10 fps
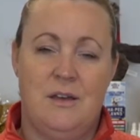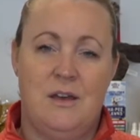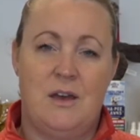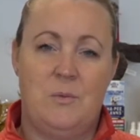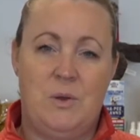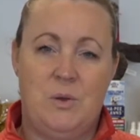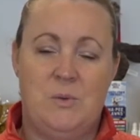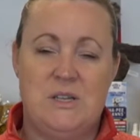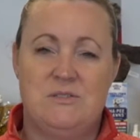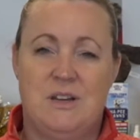And we
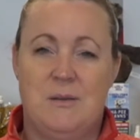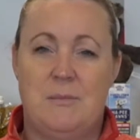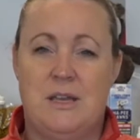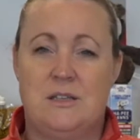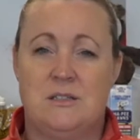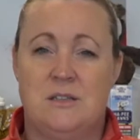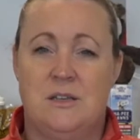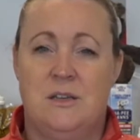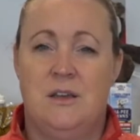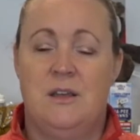always recommend
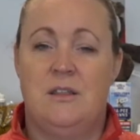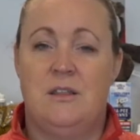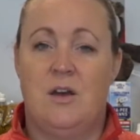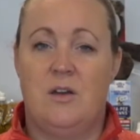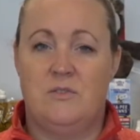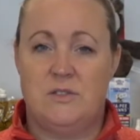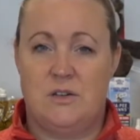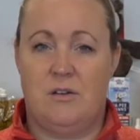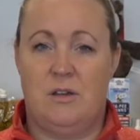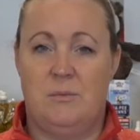that over
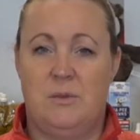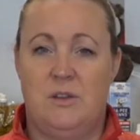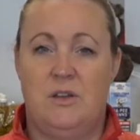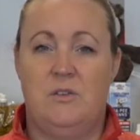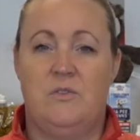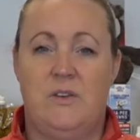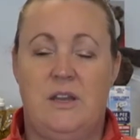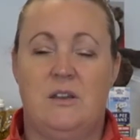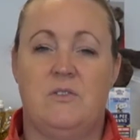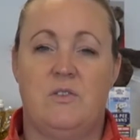time that you feed
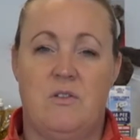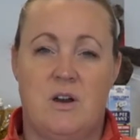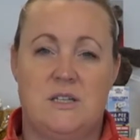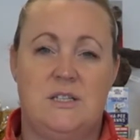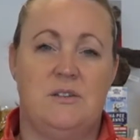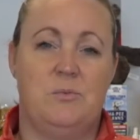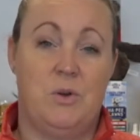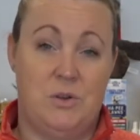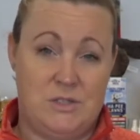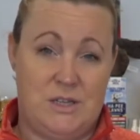a variety of
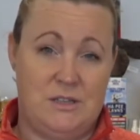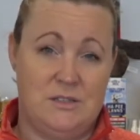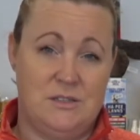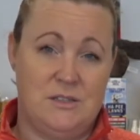proteins.